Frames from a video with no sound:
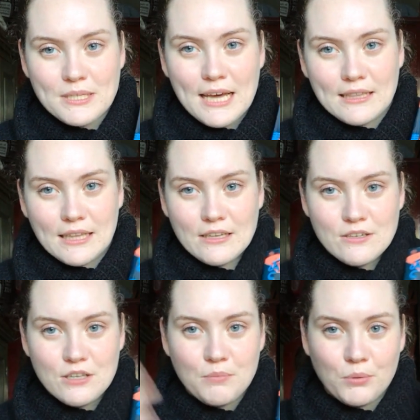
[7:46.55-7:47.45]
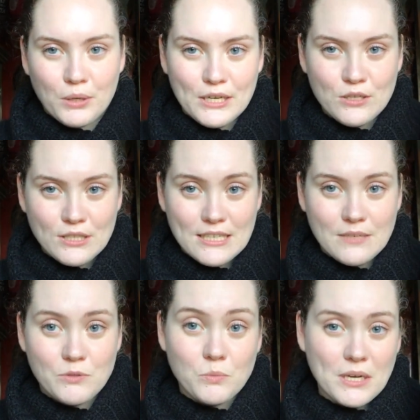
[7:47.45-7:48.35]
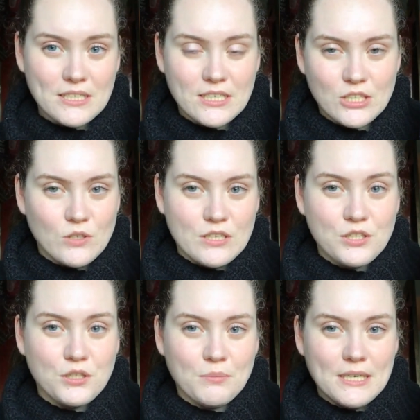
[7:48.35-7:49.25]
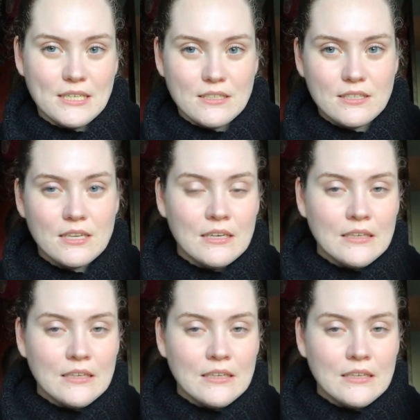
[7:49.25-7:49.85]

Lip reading: and then there's a boy whose last name is Watson, so I assume he is